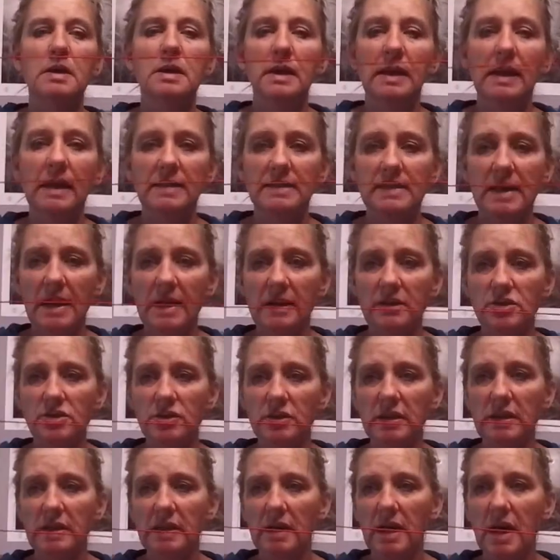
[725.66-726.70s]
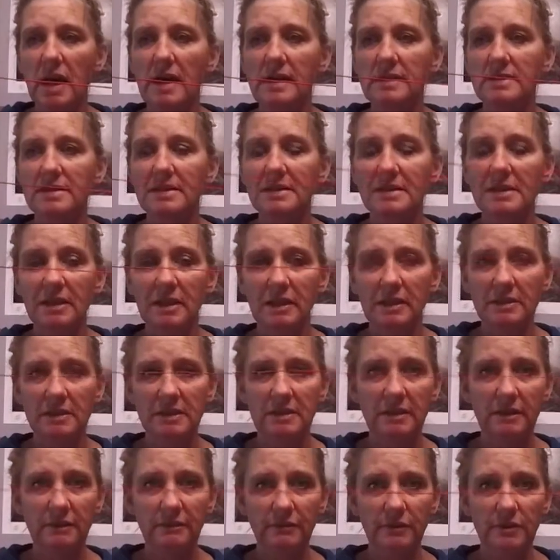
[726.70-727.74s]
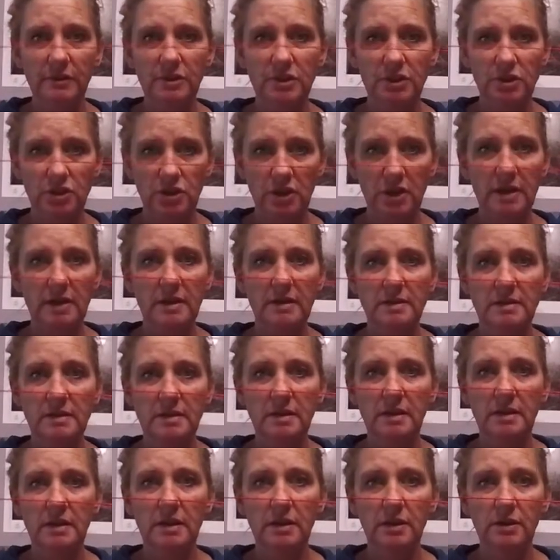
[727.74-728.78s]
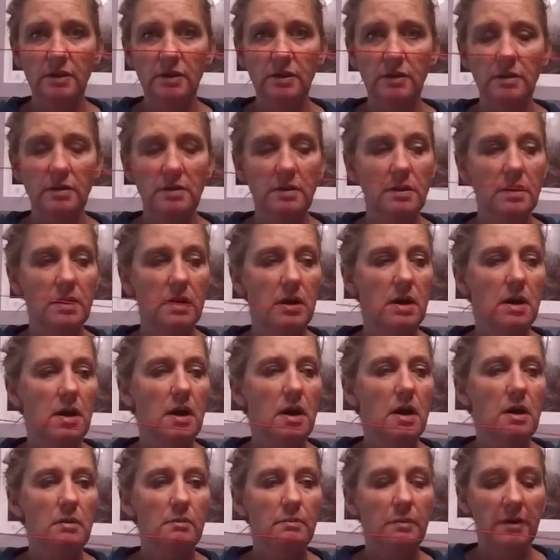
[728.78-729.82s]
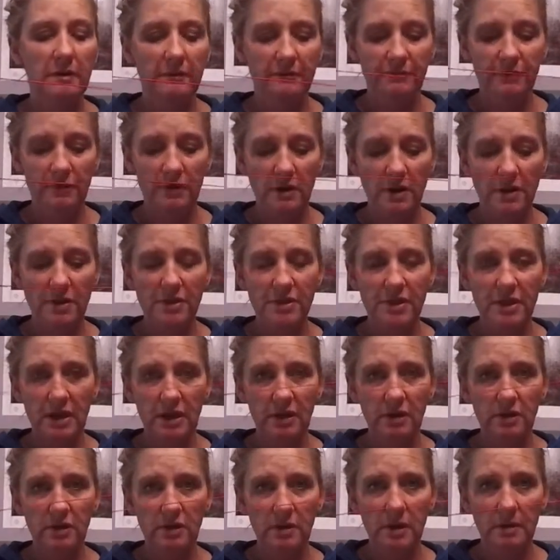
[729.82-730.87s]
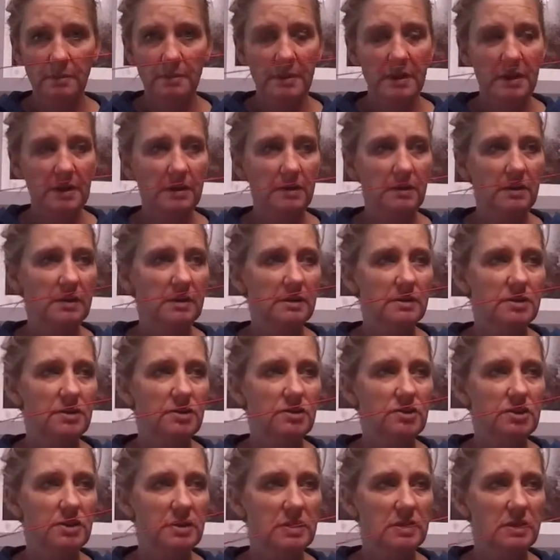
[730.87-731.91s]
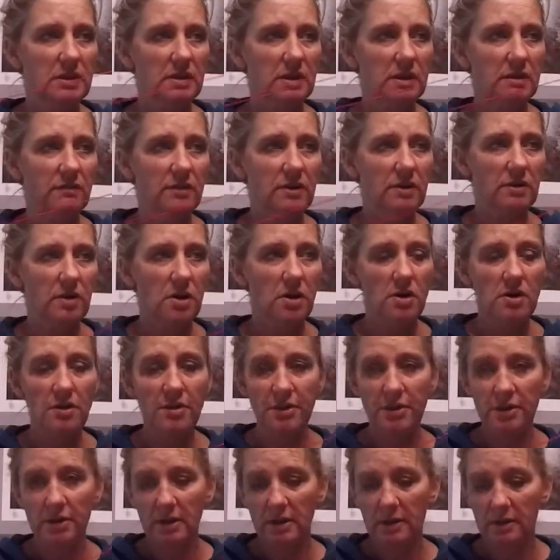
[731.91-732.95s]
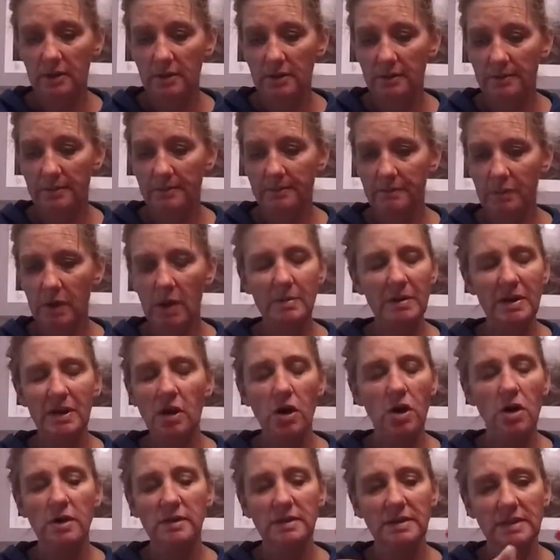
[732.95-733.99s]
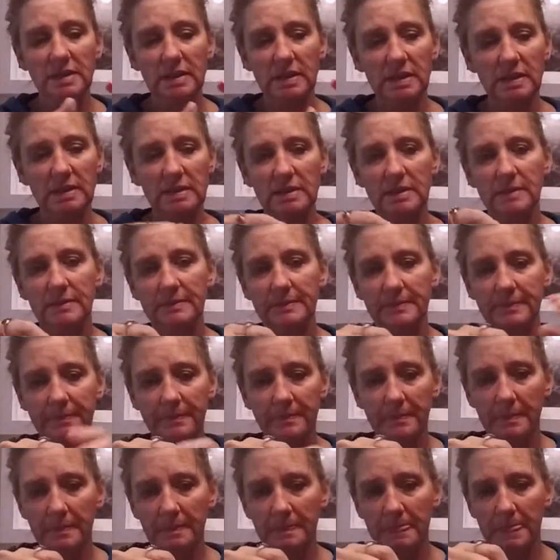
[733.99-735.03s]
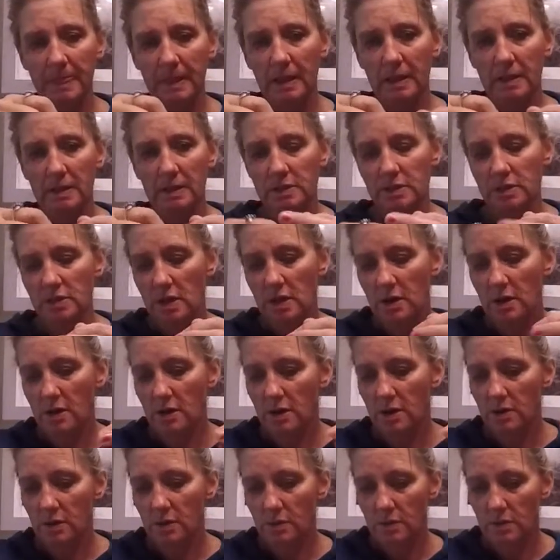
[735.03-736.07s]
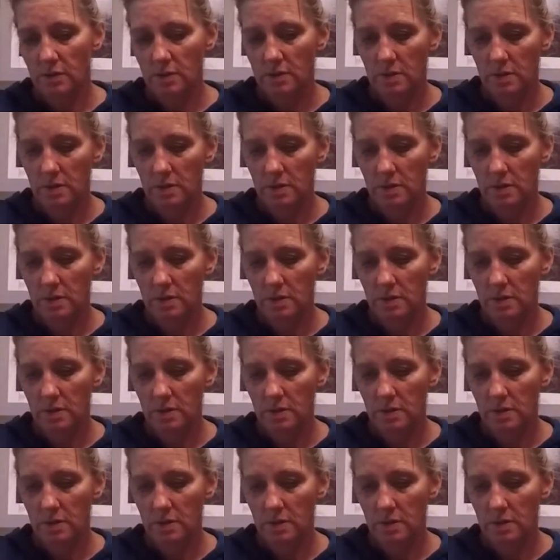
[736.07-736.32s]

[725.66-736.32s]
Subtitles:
It's actually got 6 different strands in here, but for a thicker appearance, you just leave it all thick. I mean, all 6. So